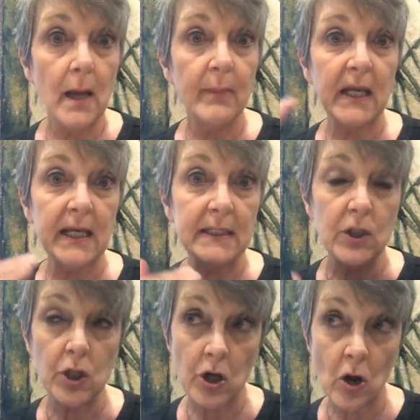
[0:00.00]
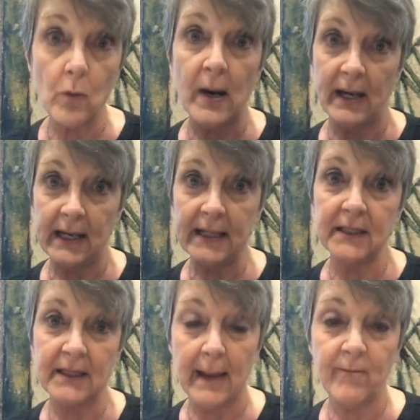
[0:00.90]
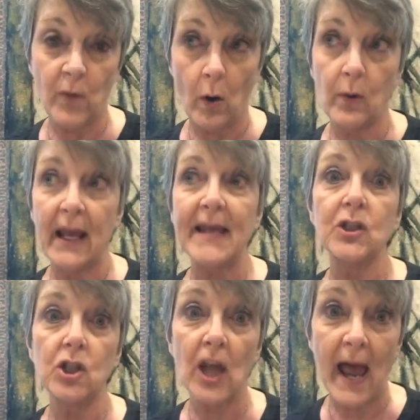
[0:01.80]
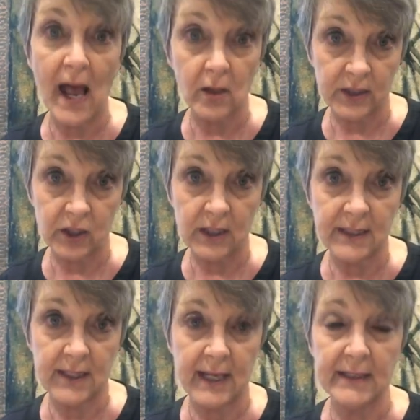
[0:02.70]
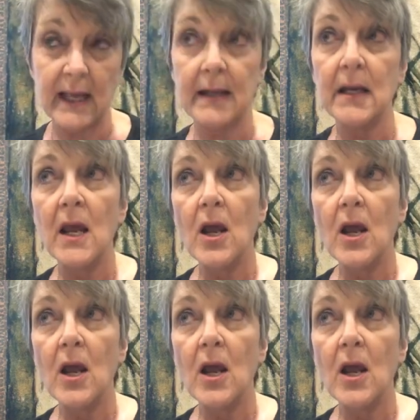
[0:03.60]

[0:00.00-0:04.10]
because nobody has stepped forward and challenged these things. And